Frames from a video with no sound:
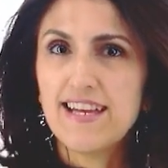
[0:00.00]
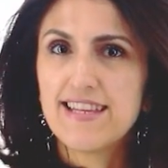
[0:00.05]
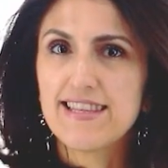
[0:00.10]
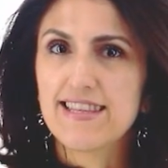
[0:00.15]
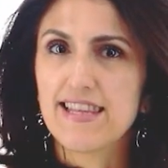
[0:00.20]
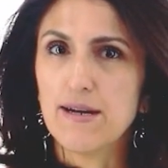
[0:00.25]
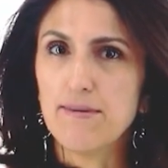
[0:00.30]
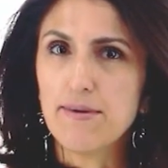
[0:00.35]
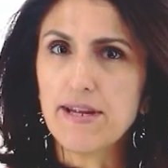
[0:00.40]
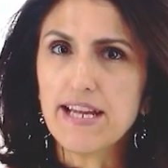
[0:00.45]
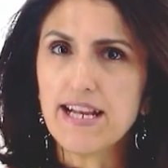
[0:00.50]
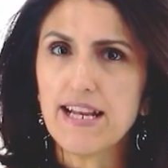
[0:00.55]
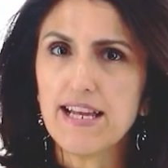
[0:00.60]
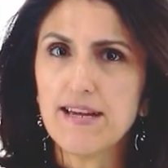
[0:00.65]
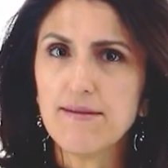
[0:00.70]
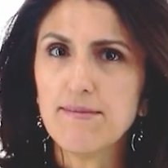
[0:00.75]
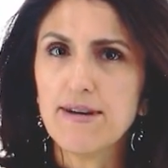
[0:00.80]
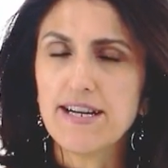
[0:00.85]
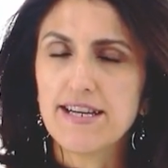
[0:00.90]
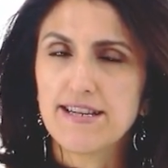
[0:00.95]

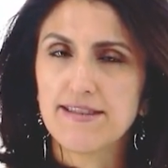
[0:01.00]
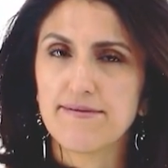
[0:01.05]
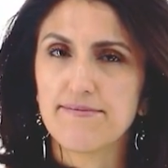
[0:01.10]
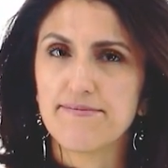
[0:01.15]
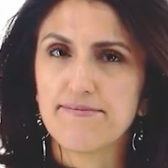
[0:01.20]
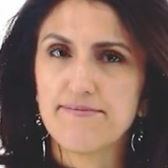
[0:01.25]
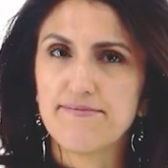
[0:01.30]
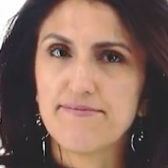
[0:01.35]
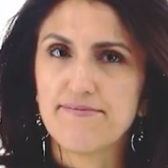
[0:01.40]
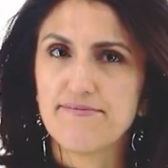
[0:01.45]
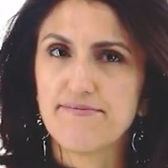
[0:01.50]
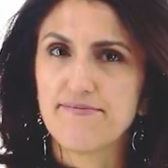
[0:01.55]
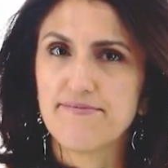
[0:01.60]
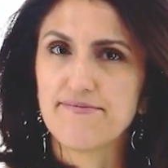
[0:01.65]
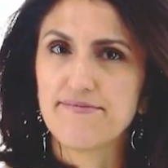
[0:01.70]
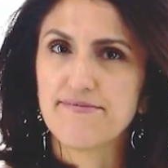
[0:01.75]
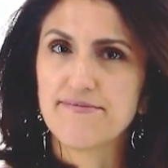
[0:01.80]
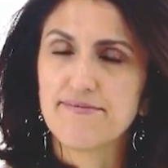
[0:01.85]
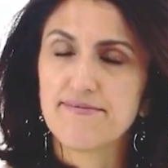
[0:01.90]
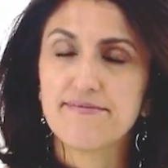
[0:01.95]
Tabriklayman.
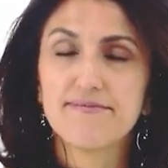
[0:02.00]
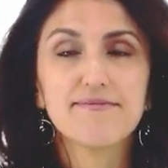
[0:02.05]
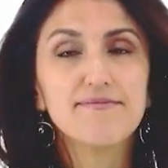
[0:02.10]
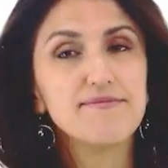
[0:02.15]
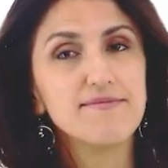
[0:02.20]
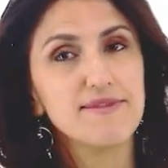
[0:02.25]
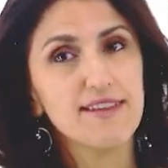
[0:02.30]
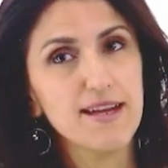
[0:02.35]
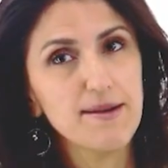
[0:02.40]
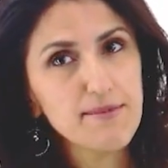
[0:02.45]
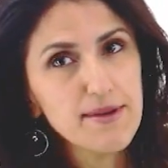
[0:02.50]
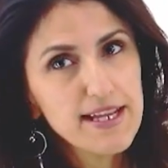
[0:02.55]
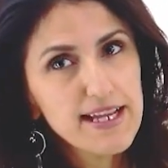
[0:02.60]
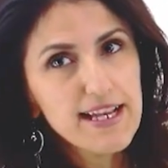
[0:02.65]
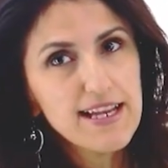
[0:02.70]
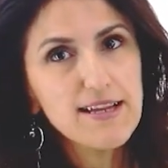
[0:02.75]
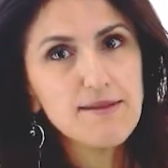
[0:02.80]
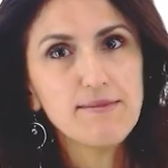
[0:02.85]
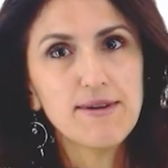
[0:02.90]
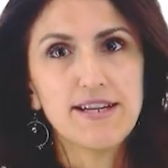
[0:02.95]

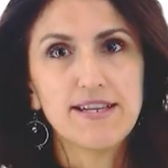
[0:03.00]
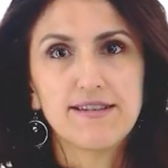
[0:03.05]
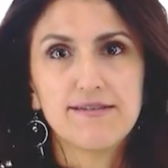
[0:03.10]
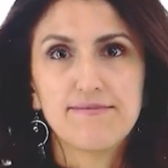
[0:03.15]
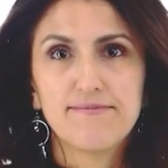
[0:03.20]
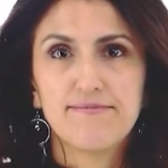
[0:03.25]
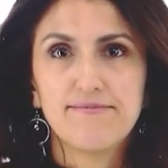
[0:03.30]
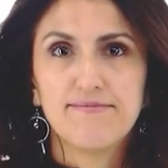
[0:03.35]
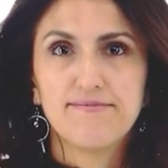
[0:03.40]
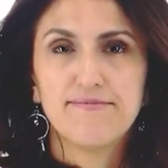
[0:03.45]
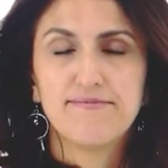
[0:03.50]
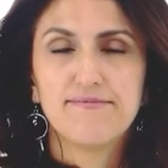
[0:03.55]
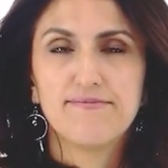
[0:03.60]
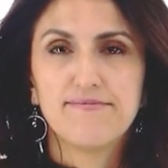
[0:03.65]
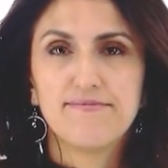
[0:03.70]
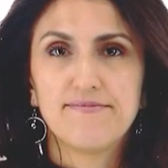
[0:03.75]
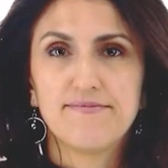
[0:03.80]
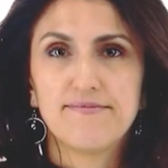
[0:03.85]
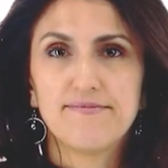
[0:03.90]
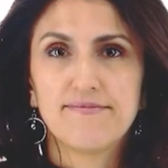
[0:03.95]
Tabriklayman.
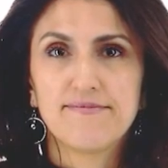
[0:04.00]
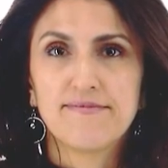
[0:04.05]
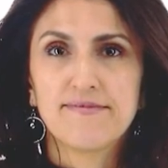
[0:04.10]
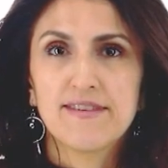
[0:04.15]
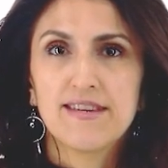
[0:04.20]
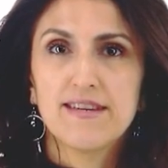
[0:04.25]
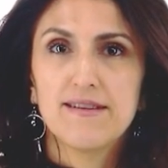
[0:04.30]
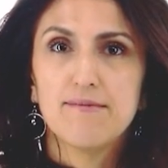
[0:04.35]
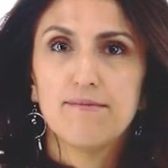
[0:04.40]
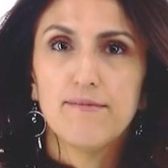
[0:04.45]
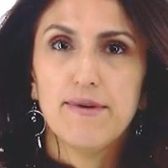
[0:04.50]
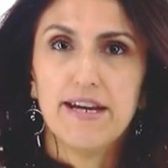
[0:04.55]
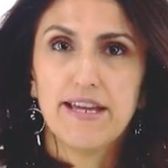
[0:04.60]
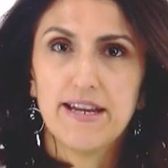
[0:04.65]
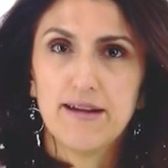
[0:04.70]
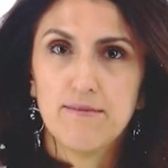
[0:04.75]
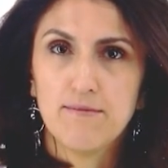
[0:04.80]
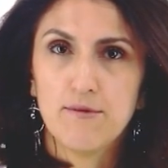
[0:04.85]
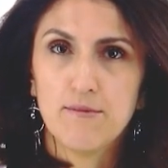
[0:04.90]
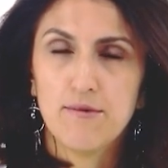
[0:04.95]

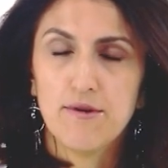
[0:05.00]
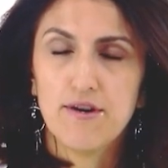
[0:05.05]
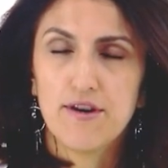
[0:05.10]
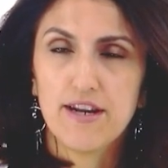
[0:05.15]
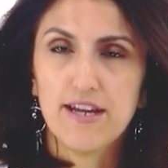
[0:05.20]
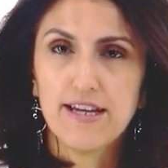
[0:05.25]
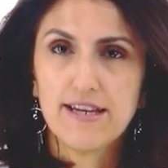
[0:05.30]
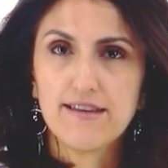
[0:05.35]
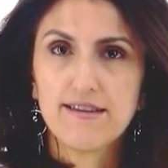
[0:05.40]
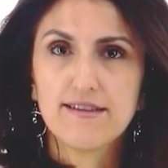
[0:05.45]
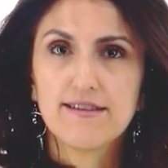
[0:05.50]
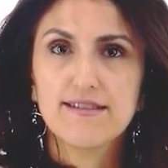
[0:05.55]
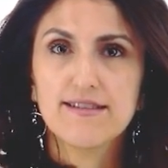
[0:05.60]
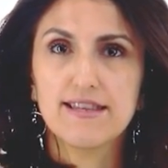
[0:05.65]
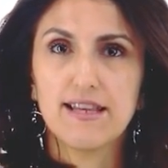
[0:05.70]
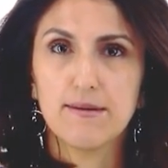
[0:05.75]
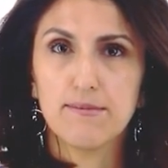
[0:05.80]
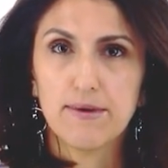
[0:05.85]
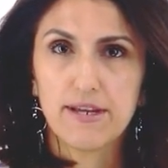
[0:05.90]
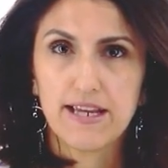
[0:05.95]
Bayram muborak.
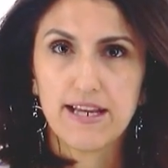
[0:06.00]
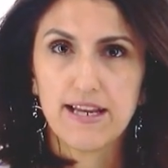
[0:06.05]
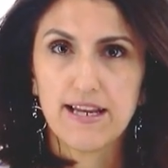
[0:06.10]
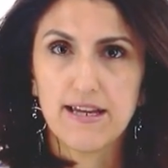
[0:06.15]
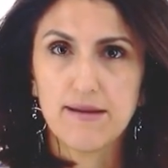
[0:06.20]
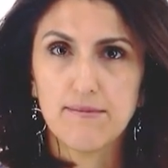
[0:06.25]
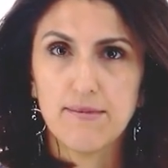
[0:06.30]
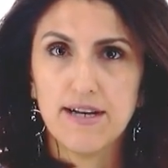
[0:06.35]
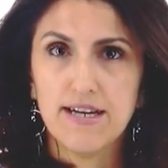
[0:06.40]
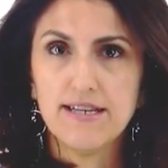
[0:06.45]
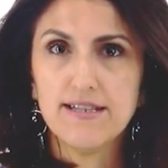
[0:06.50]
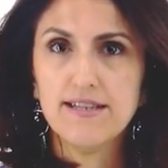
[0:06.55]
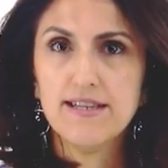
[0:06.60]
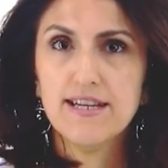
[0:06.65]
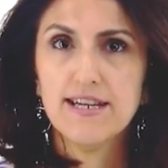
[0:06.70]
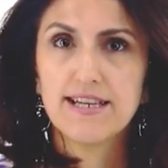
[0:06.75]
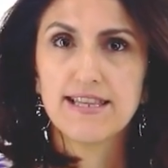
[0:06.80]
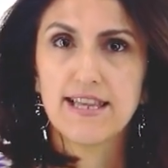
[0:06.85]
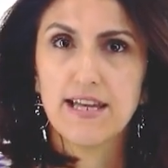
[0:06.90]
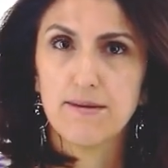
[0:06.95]
Tabriklayman.
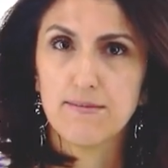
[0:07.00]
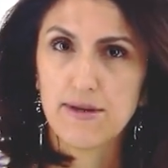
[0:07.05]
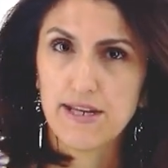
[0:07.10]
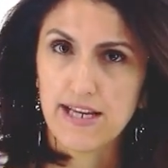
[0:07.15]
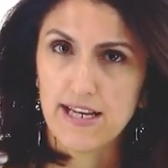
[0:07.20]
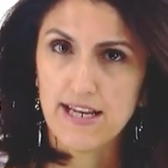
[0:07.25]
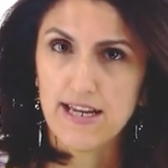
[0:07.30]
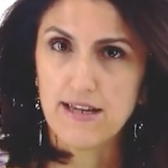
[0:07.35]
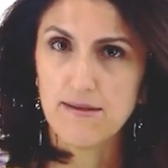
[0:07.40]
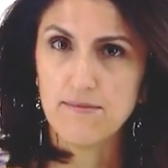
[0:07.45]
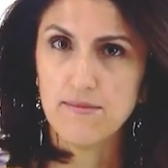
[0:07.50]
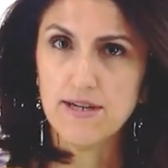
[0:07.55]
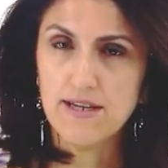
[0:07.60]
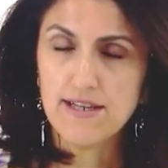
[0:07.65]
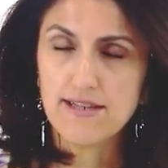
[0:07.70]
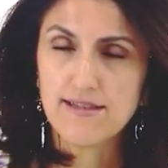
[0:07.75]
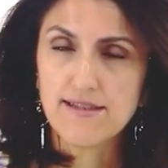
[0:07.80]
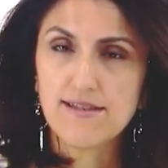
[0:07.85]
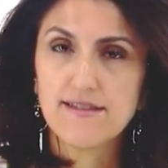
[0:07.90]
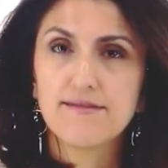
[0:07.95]

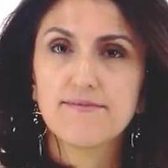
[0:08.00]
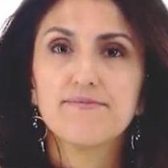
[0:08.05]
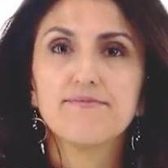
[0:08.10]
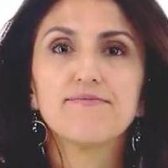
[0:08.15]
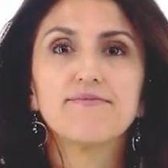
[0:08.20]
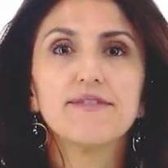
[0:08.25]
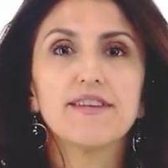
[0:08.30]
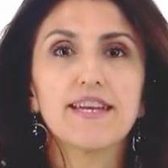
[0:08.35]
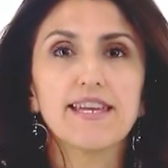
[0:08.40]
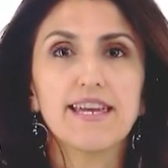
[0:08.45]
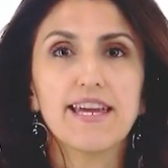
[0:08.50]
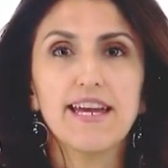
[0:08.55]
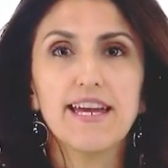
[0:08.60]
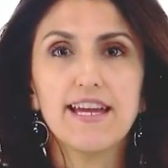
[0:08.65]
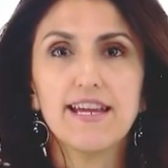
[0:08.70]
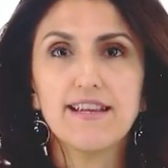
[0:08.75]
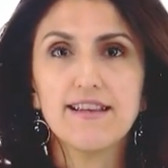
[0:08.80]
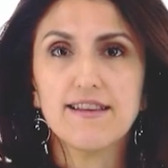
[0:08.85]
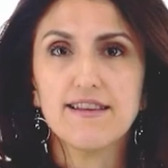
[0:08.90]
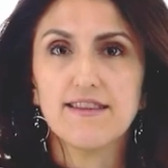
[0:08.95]
Tabriklaymiz.
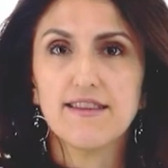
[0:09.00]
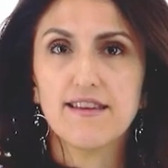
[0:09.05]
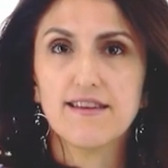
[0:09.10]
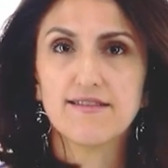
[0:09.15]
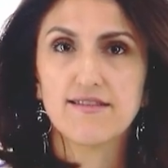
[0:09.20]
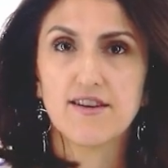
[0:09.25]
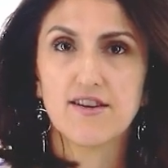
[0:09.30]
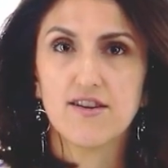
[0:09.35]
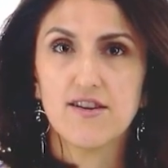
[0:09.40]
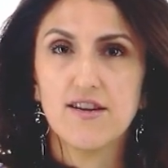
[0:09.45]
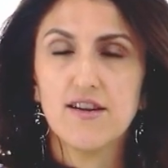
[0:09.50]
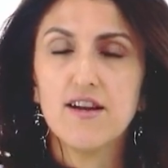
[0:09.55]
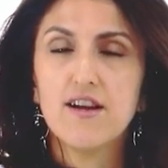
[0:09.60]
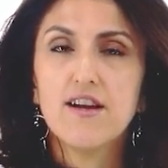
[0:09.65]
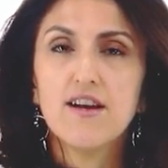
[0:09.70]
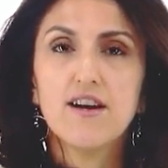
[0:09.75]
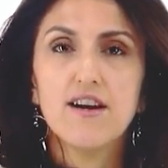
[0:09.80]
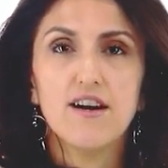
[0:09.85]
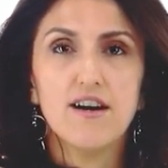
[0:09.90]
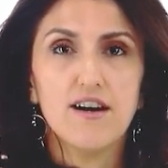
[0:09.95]
Again, these are
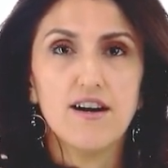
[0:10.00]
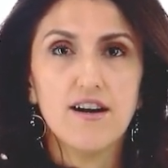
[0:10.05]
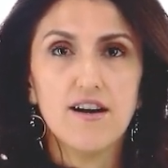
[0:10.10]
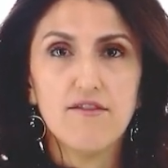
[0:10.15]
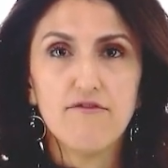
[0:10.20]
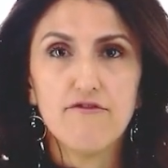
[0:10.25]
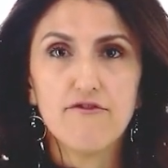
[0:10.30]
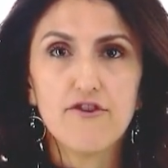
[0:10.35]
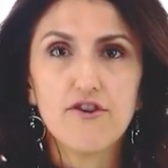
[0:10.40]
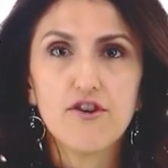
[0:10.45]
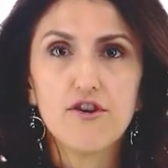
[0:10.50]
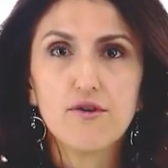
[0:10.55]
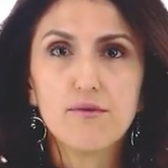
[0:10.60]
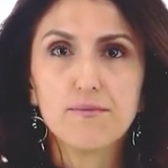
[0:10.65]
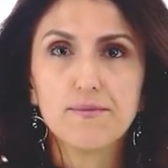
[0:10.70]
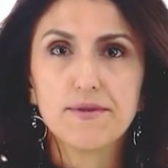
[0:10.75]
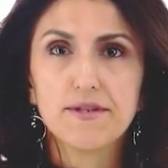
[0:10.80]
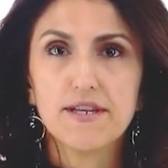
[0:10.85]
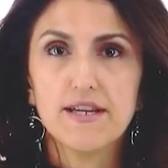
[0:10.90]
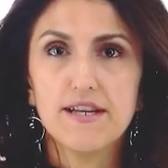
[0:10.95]

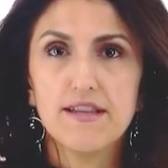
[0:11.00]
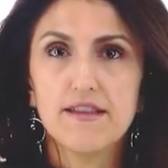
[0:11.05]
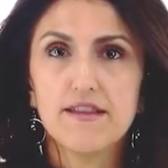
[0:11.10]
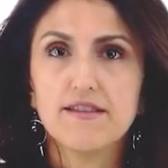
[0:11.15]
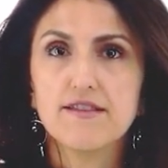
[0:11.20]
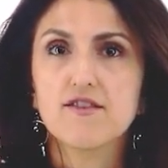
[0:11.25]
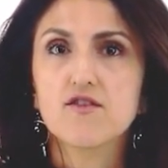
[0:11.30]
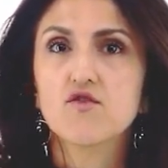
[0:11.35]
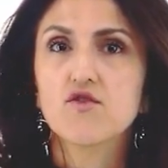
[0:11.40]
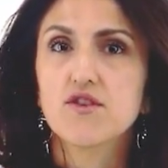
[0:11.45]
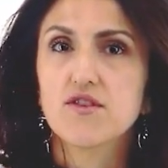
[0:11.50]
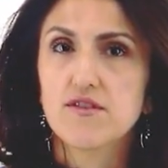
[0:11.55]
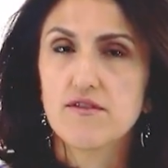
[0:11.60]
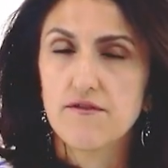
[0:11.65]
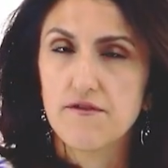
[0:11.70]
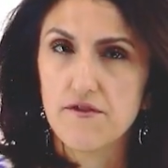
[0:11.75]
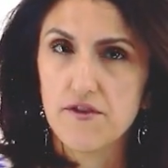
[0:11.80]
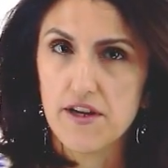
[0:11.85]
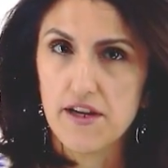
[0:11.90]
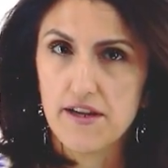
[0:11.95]
verbs and this is just a
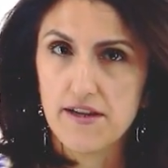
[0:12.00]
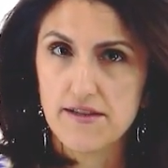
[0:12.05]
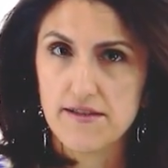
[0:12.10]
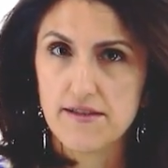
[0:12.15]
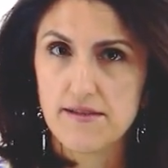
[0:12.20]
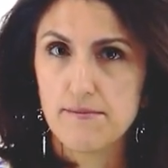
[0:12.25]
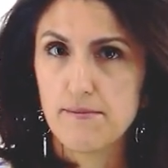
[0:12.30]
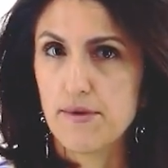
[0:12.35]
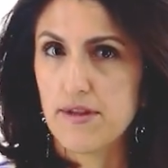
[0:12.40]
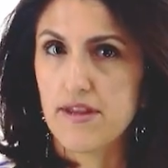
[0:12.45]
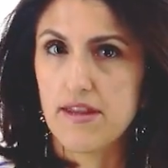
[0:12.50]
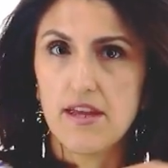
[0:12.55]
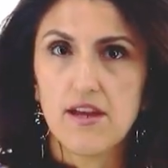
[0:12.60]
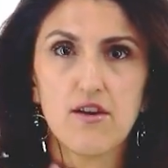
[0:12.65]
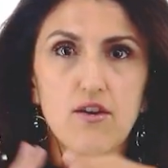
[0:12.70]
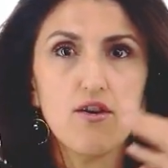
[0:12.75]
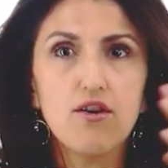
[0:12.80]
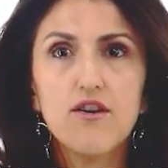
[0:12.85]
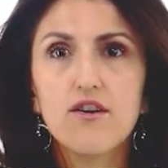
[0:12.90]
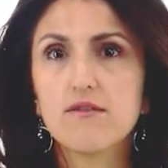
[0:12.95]
phrase, but they
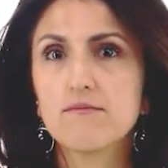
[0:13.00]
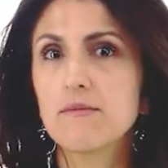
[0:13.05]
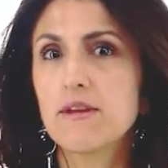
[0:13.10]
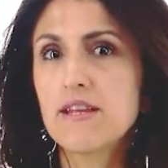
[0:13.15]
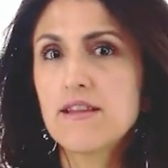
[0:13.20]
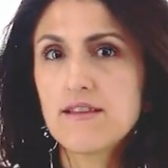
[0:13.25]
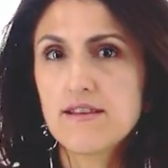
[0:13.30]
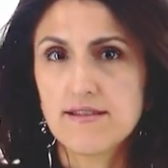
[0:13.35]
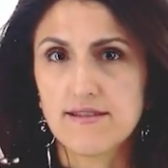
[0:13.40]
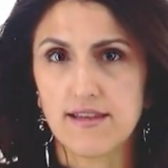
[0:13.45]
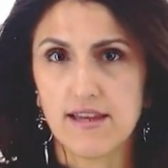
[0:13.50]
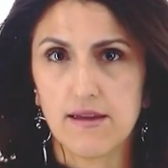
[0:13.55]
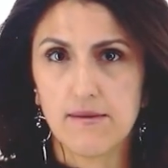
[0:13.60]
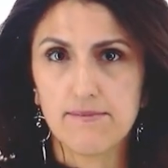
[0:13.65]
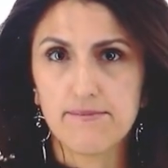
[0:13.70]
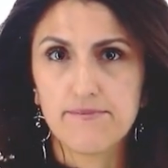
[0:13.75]
all mean the same.